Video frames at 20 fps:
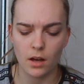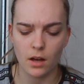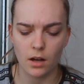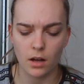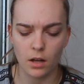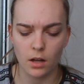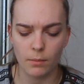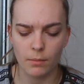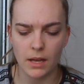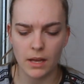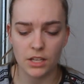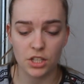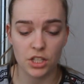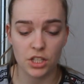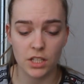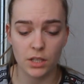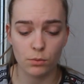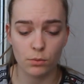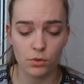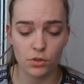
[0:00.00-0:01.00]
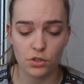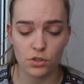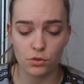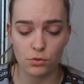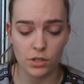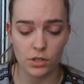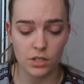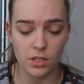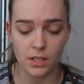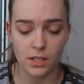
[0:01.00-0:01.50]
And she was
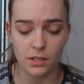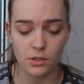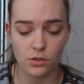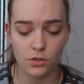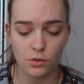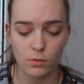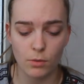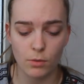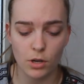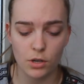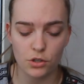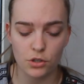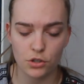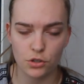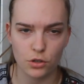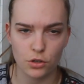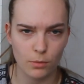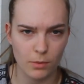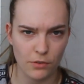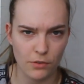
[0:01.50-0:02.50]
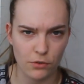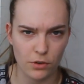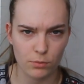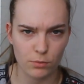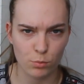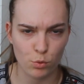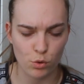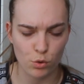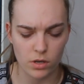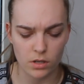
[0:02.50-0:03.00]
stressing too much, you know, my friend
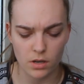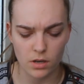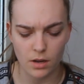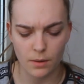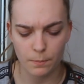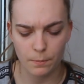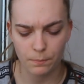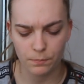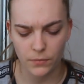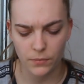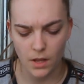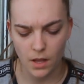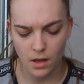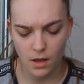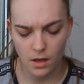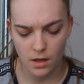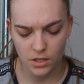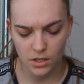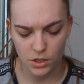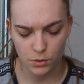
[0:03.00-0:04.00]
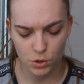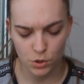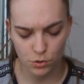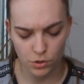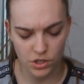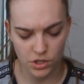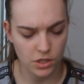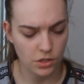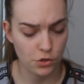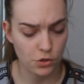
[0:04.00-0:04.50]
Miranda, she was
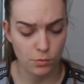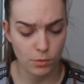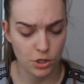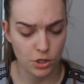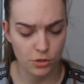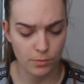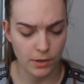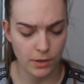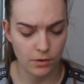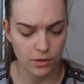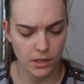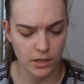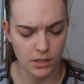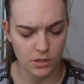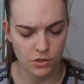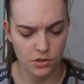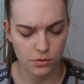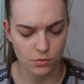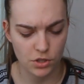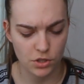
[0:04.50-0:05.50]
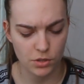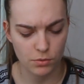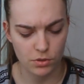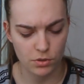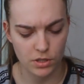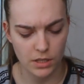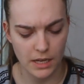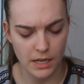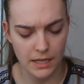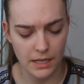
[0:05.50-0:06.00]
stressing too much about it, so she
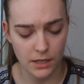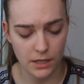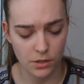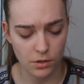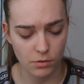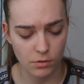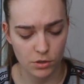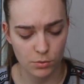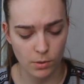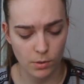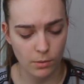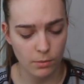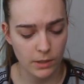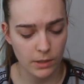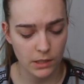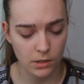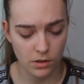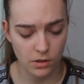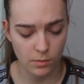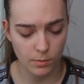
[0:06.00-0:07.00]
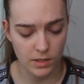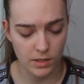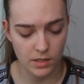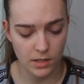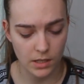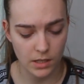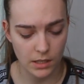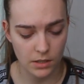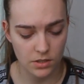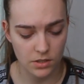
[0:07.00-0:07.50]
was like, I know it's probably not the best
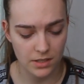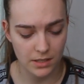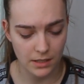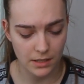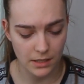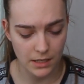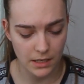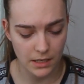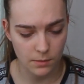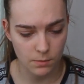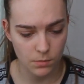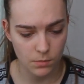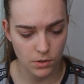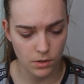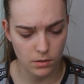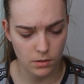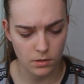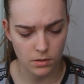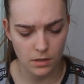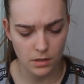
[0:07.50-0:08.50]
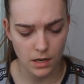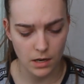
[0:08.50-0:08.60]
idea to send it, but